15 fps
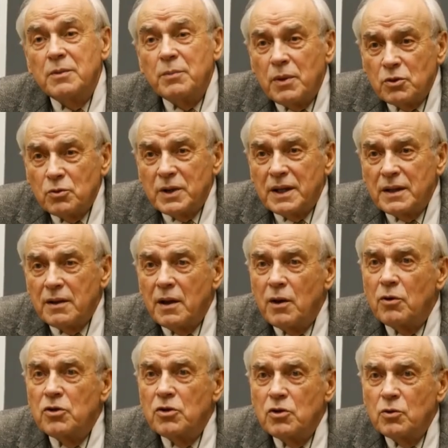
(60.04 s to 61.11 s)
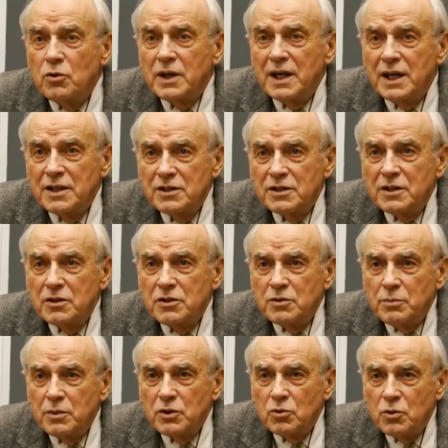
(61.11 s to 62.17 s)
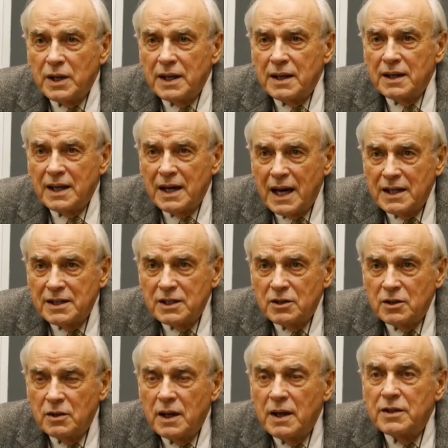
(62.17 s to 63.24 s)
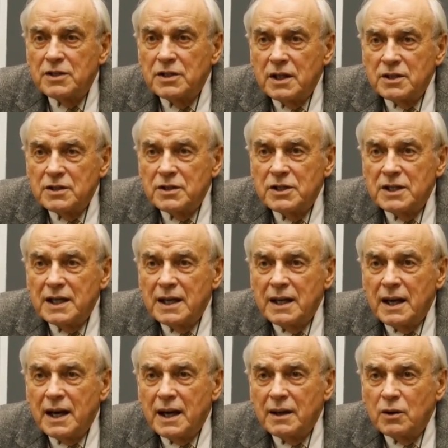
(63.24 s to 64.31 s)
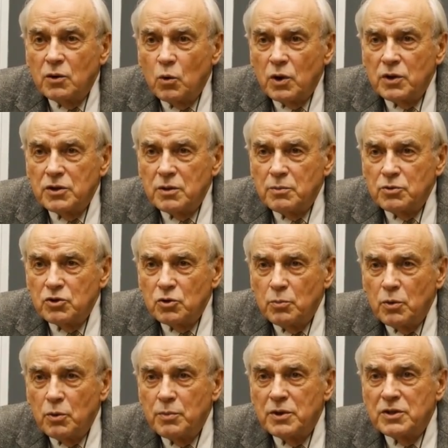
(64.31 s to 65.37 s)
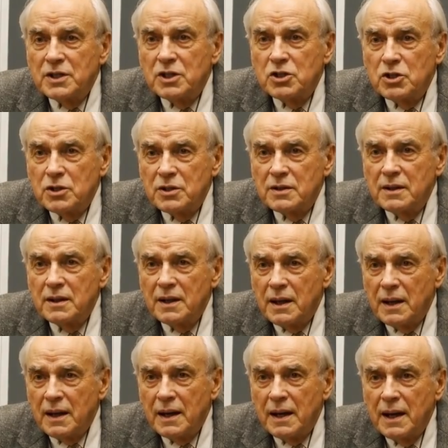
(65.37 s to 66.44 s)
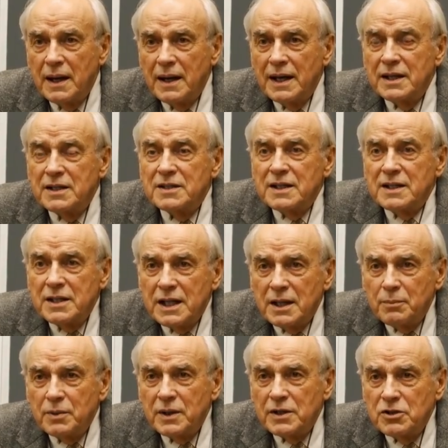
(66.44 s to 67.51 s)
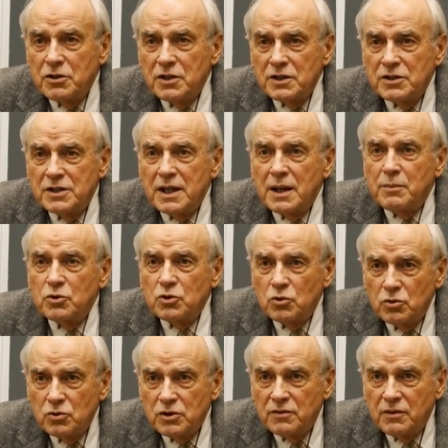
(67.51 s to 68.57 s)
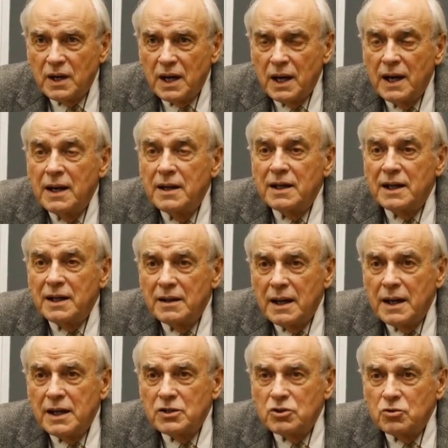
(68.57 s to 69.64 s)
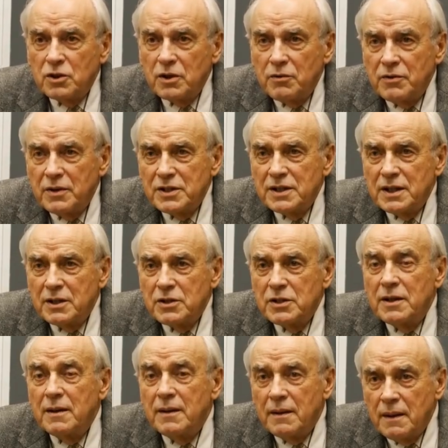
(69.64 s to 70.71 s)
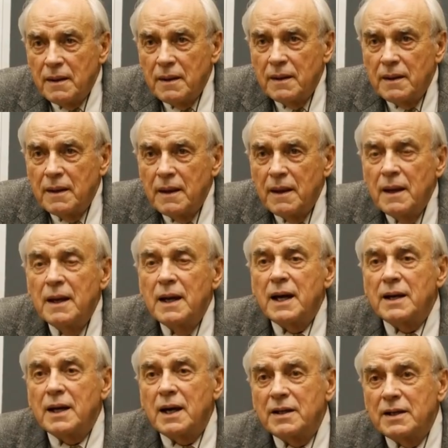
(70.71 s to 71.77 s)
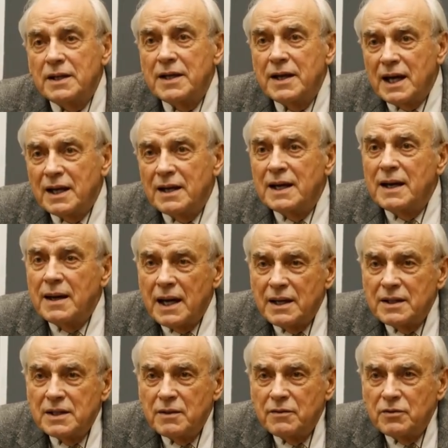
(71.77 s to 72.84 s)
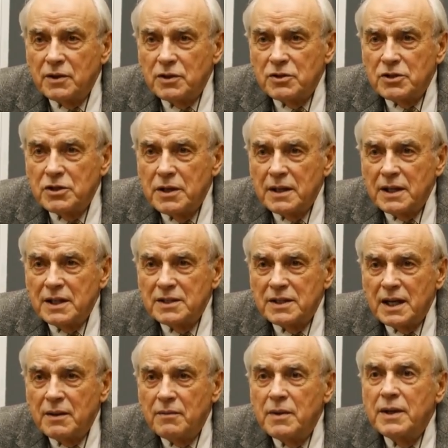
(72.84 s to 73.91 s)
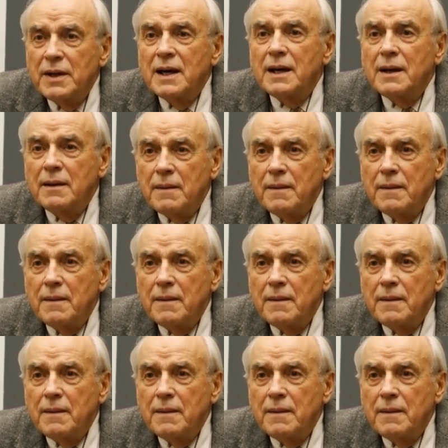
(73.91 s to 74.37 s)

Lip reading: between those two cases, between classical uncertainty and quantum superposition, is the deepest conceptual divide in the history of physics. And understanding that difference is everything.